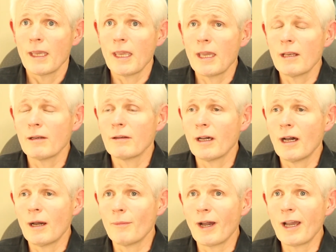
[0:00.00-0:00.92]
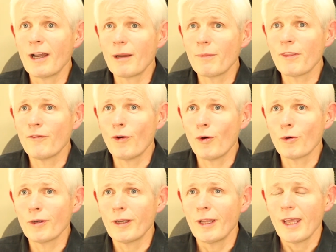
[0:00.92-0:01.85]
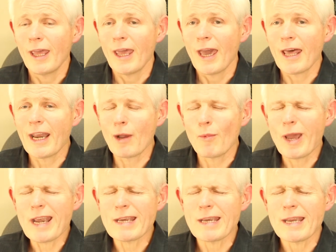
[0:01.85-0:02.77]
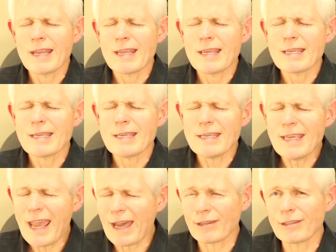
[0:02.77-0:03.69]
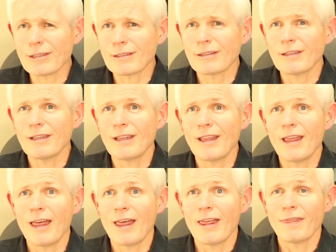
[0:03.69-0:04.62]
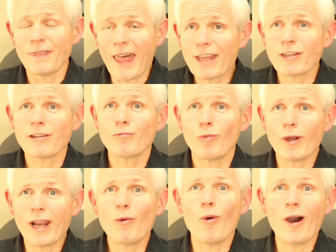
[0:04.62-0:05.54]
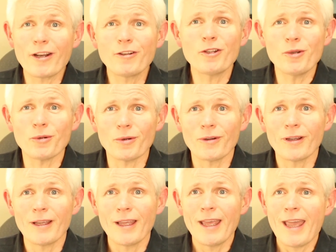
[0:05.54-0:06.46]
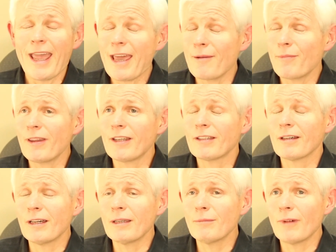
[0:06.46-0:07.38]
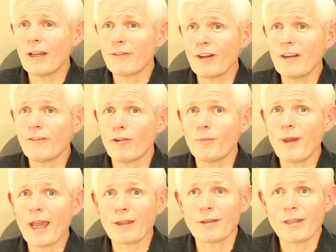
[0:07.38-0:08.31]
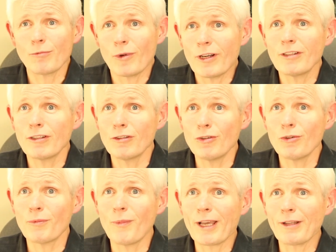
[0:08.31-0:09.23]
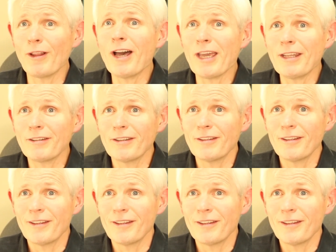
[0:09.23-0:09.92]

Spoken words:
And I hung up the phone, and I went, yes, that's what I want to do. And by the time my friend phoned back and said, what did you do with my client?